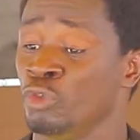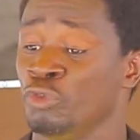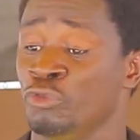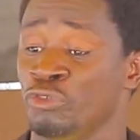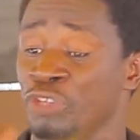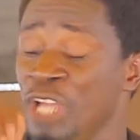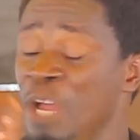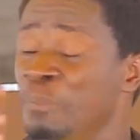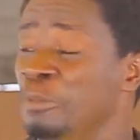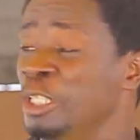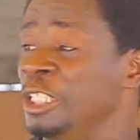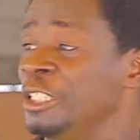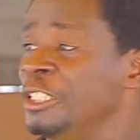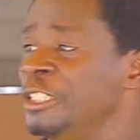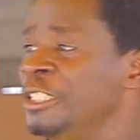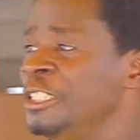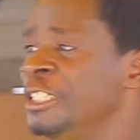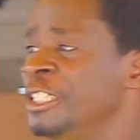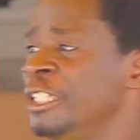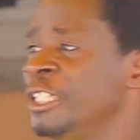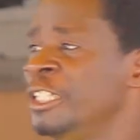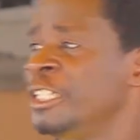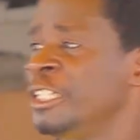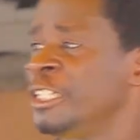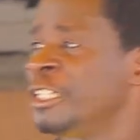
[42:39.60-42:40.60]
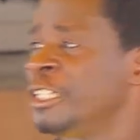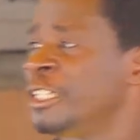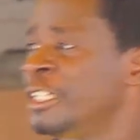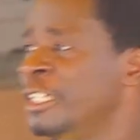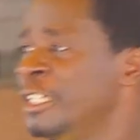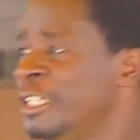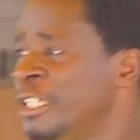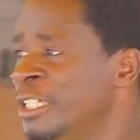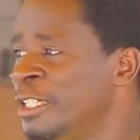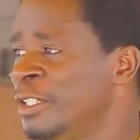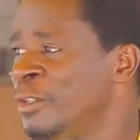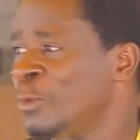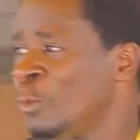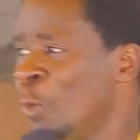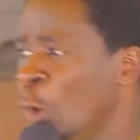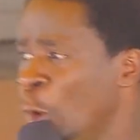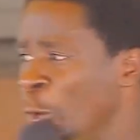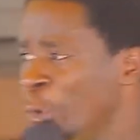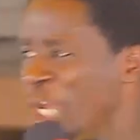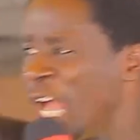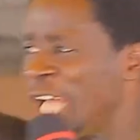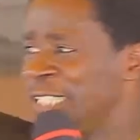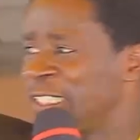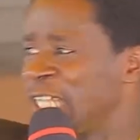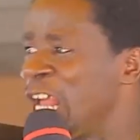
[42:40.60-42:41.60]
won't you be?
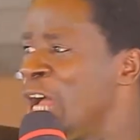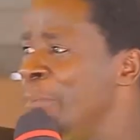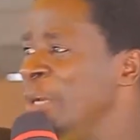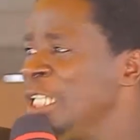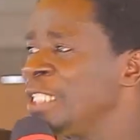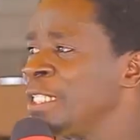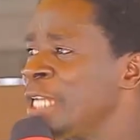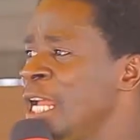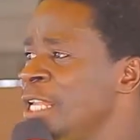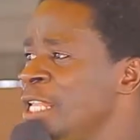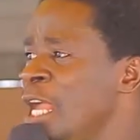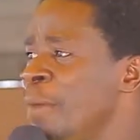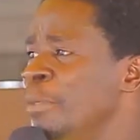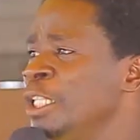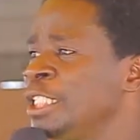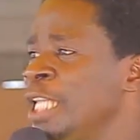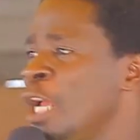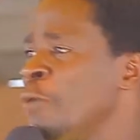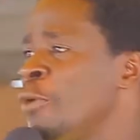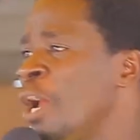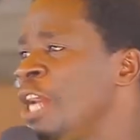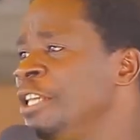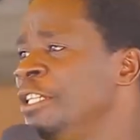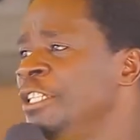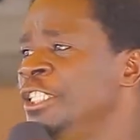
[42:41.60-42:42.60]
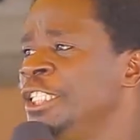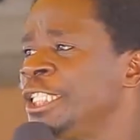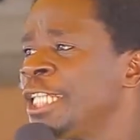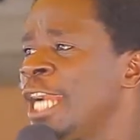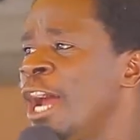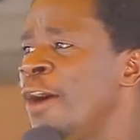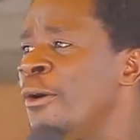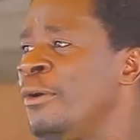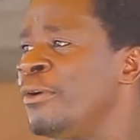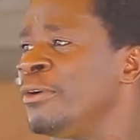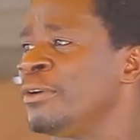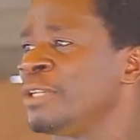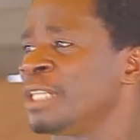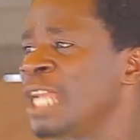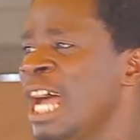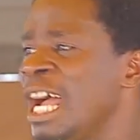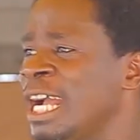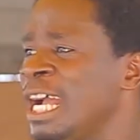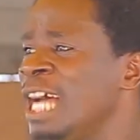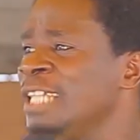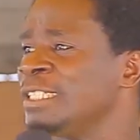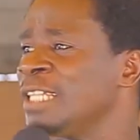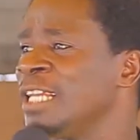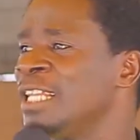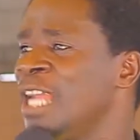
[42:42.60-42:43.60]
We are sabbath, then you are radishal.
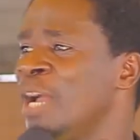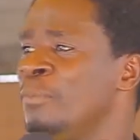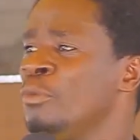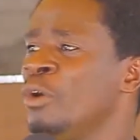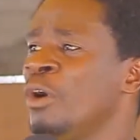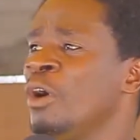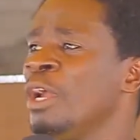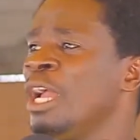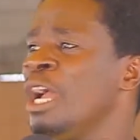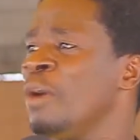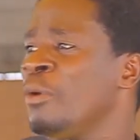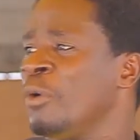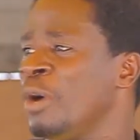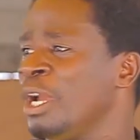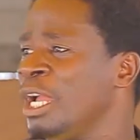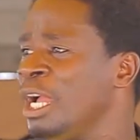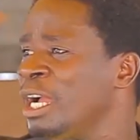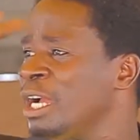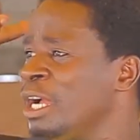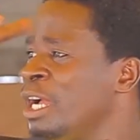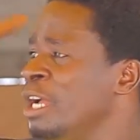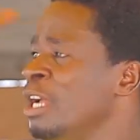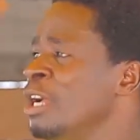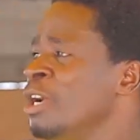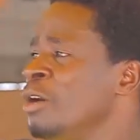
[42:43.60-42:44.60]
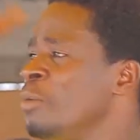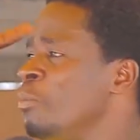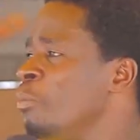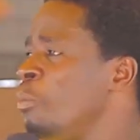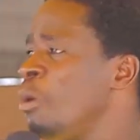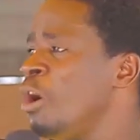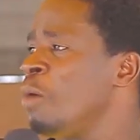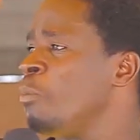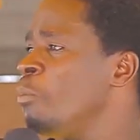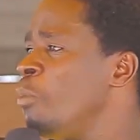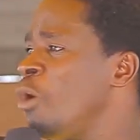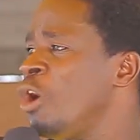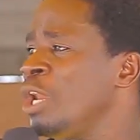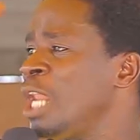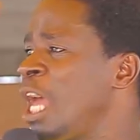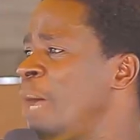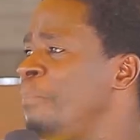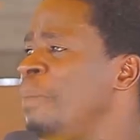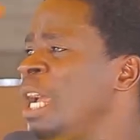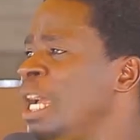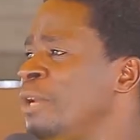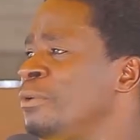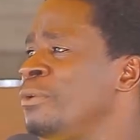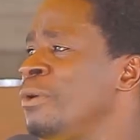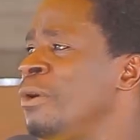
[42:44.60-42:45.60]
I can say, I'm a ball
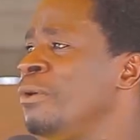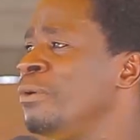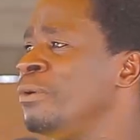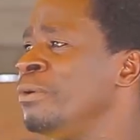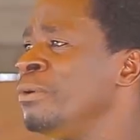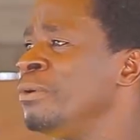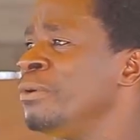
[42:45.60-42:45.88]
of bed.